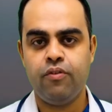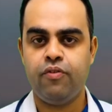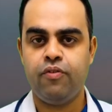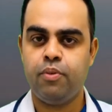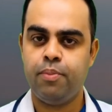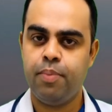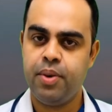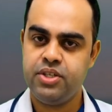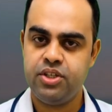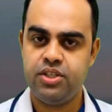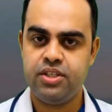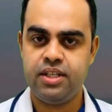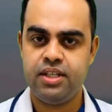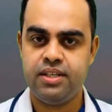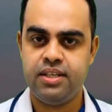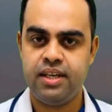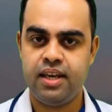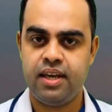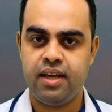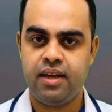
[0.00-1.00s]
stairs,
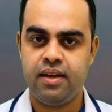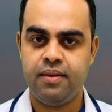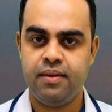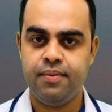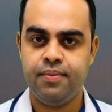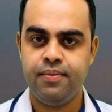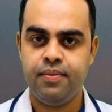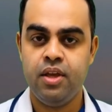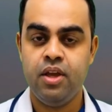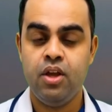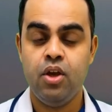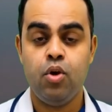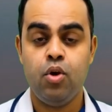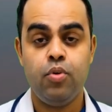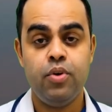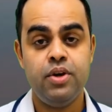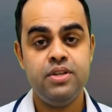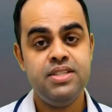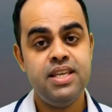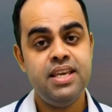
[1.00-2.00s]
or walk for more than
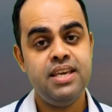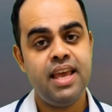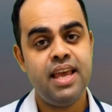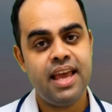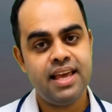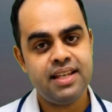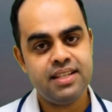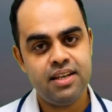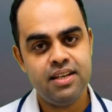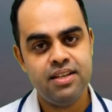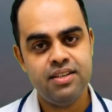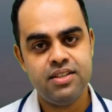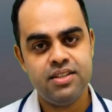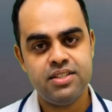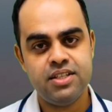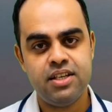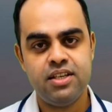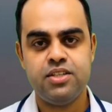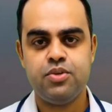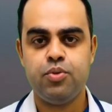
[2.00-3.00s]
a few minutes,
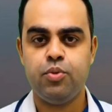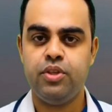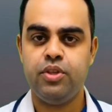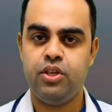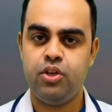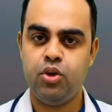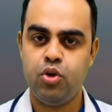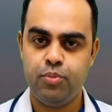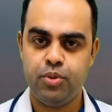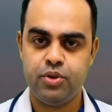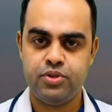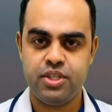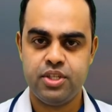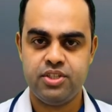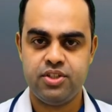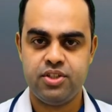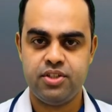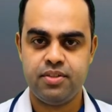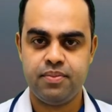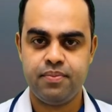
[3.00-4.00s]
you may be
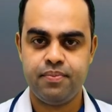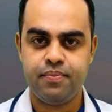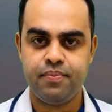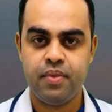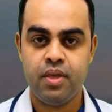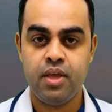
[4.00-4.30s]
focusing on the